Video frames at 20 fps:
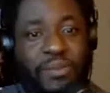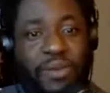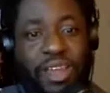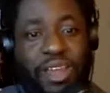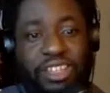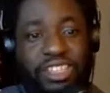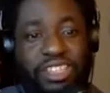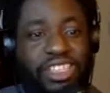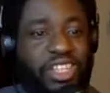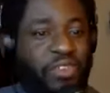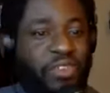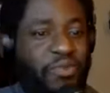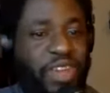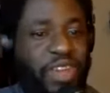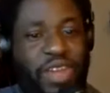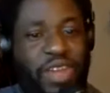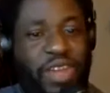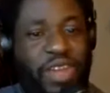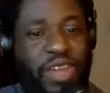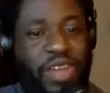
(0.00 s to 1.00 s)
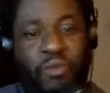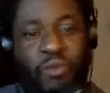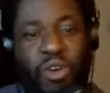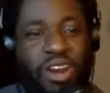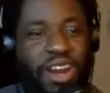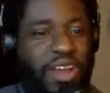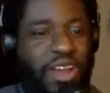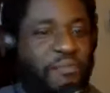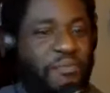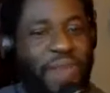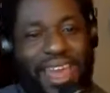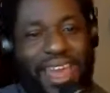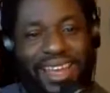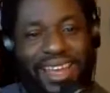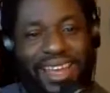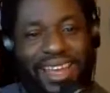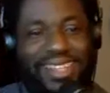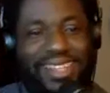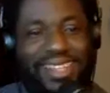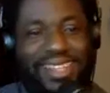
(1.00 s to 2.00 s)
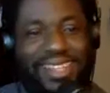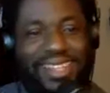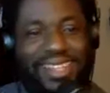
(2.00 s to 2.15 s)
I used to read Word Up magazine.